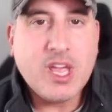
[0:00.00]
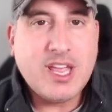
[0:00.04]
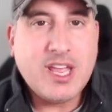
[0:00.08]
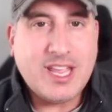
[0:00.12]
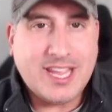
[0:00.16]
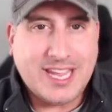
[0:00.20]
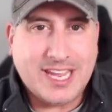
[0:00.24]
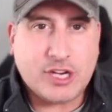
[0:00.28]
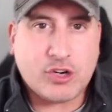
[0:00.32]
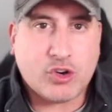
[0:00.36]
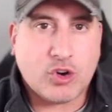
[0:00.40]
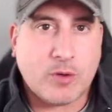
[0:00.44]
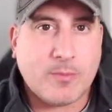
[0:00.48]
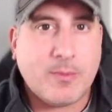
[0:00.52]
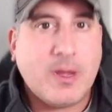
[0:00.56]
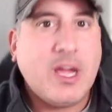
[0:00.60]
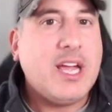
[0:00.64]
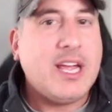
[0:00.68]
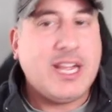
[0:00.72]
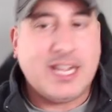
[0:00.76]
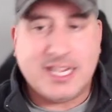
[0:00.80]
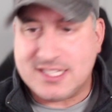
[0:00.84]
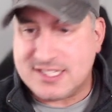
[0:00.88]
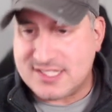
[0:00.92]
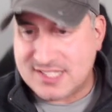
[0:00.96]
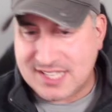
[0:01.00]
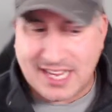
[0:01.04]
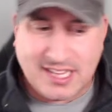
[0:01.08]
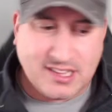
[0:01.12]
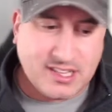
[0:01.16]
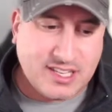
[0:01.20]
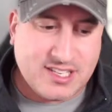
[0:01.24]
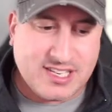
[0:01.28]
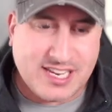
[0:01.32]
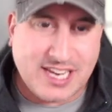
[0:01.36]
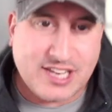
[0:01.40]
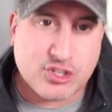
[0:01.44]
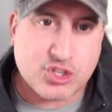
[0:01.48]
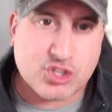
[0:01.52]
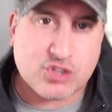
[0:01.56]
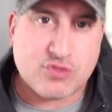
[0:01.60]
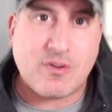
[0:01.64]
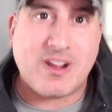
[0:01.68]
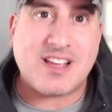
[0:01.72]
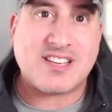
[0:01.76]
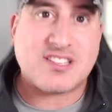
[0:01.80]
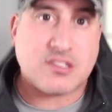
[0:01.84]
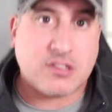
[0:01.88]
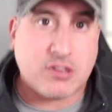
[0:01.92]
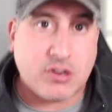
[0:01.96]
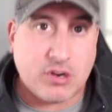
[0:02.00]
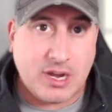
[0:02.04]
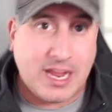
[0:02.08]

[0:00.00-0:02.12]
Ikram, insanely dangerous wrestler,